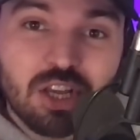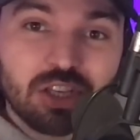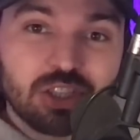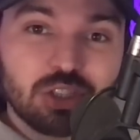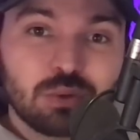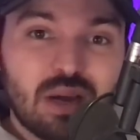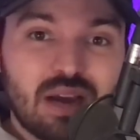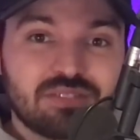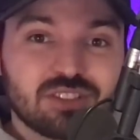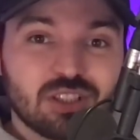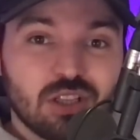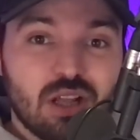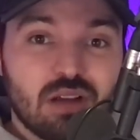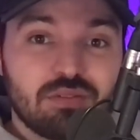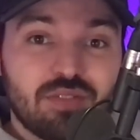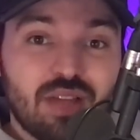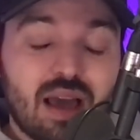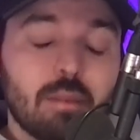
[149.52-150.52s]
You have to
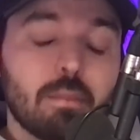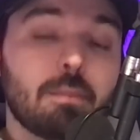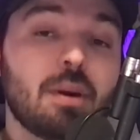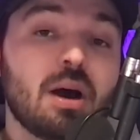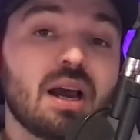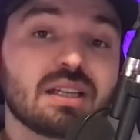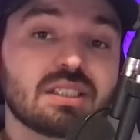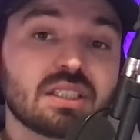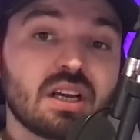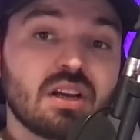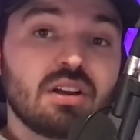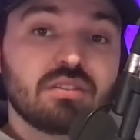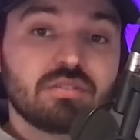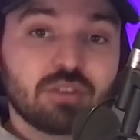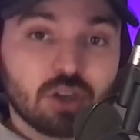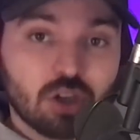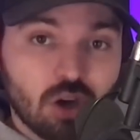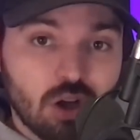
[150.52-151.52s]
love that. But
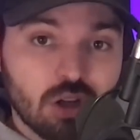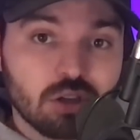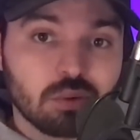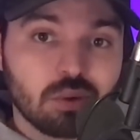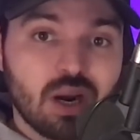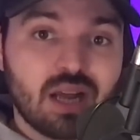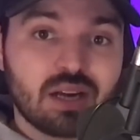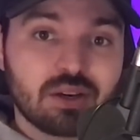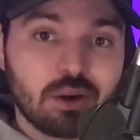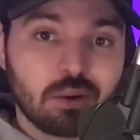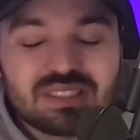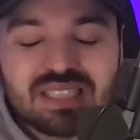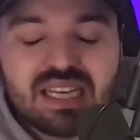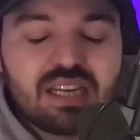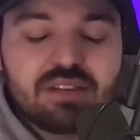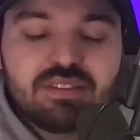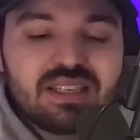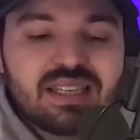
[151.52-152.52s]
for Colorado,
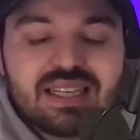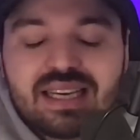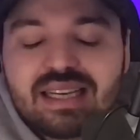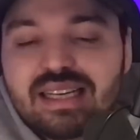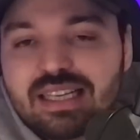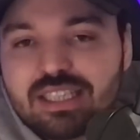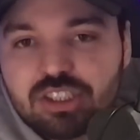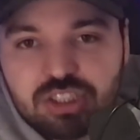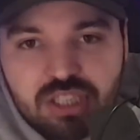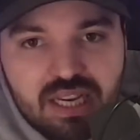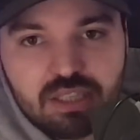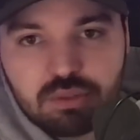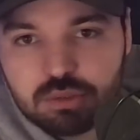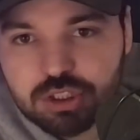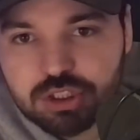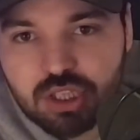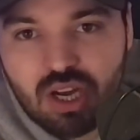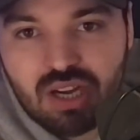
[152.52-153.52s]
even getting Jaden
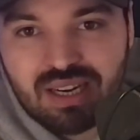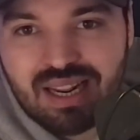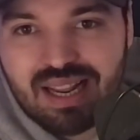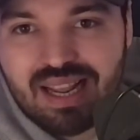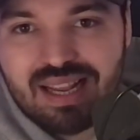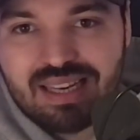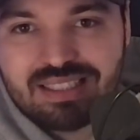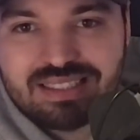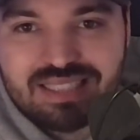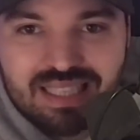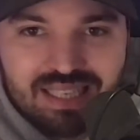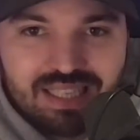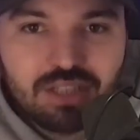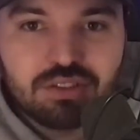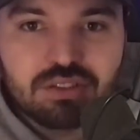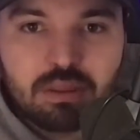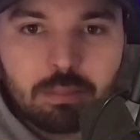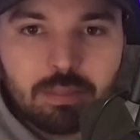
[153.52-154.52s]
Rashada in to
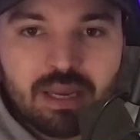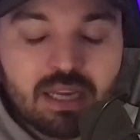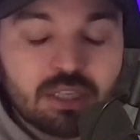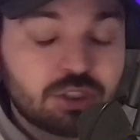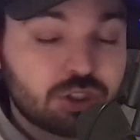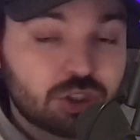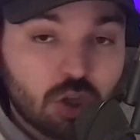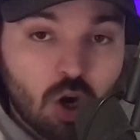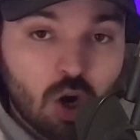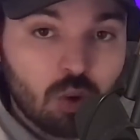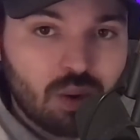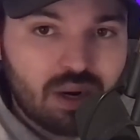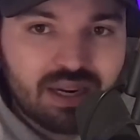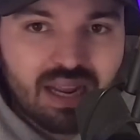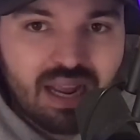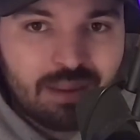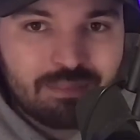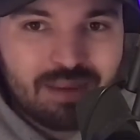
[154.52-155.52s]
hear the pitch is
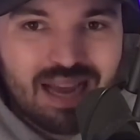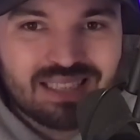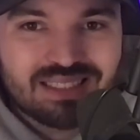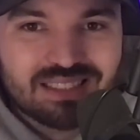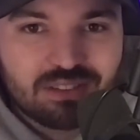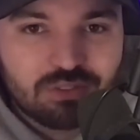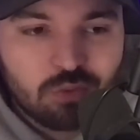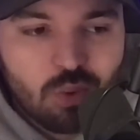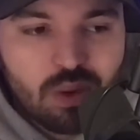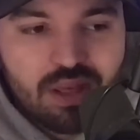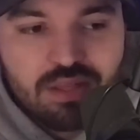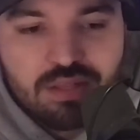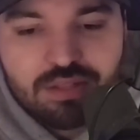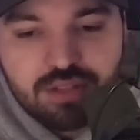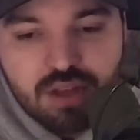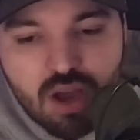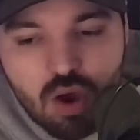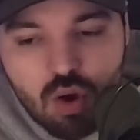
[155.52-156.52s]
already a massive win,
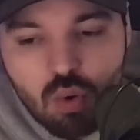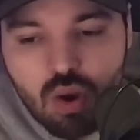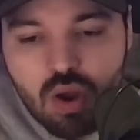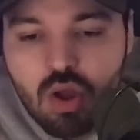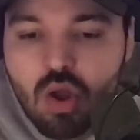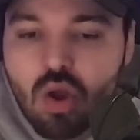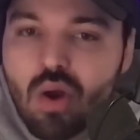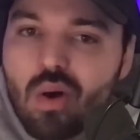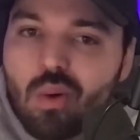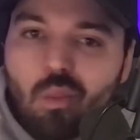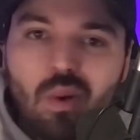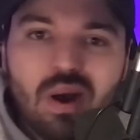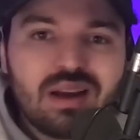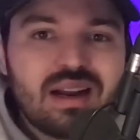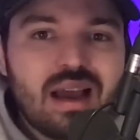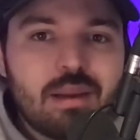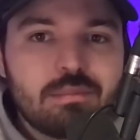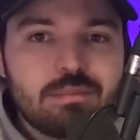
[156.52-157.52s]
though
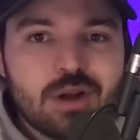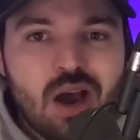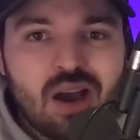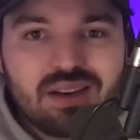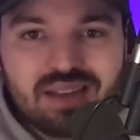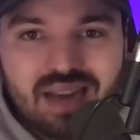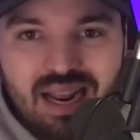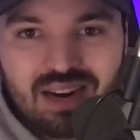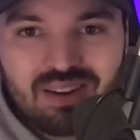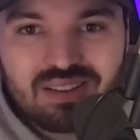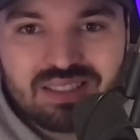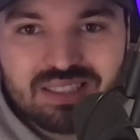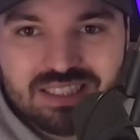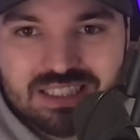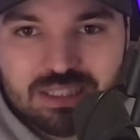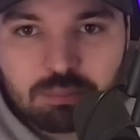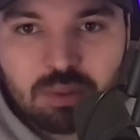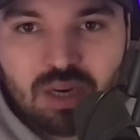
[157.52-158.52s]
one I'm not inherently
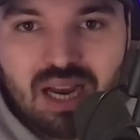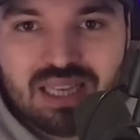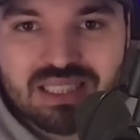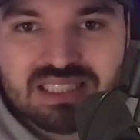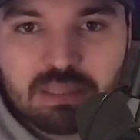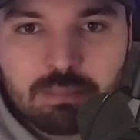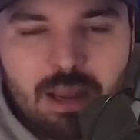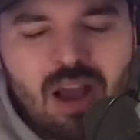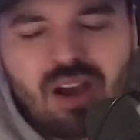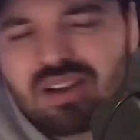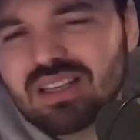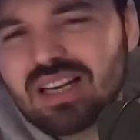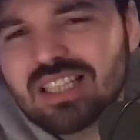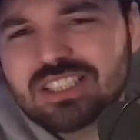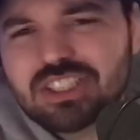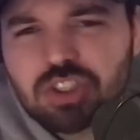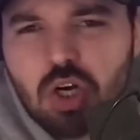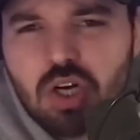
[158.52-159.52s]
surprised about. And
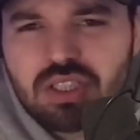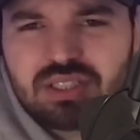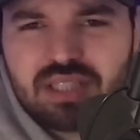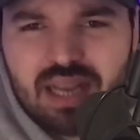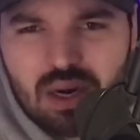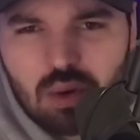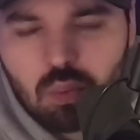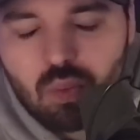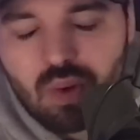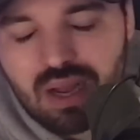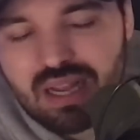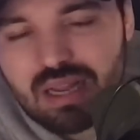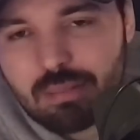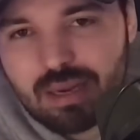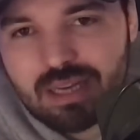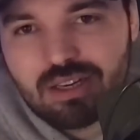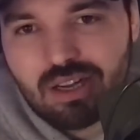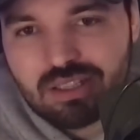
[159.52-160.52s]
let's start there. Why
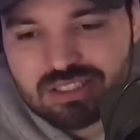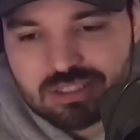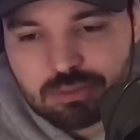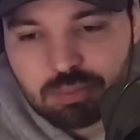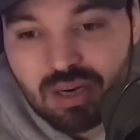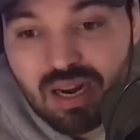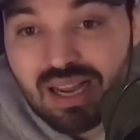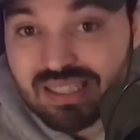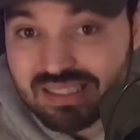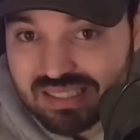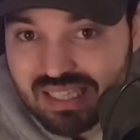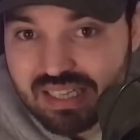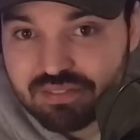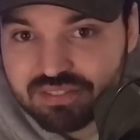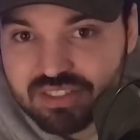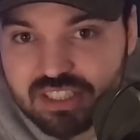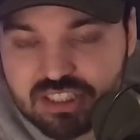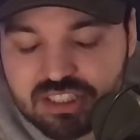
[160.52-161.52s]
am I not surprised
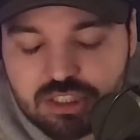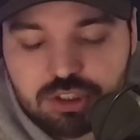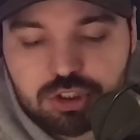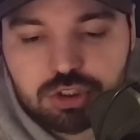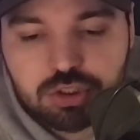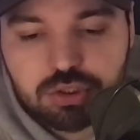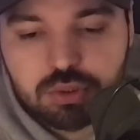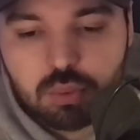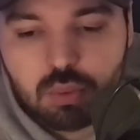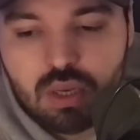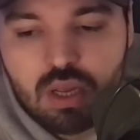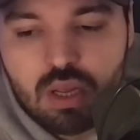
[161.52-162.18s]
if this is true?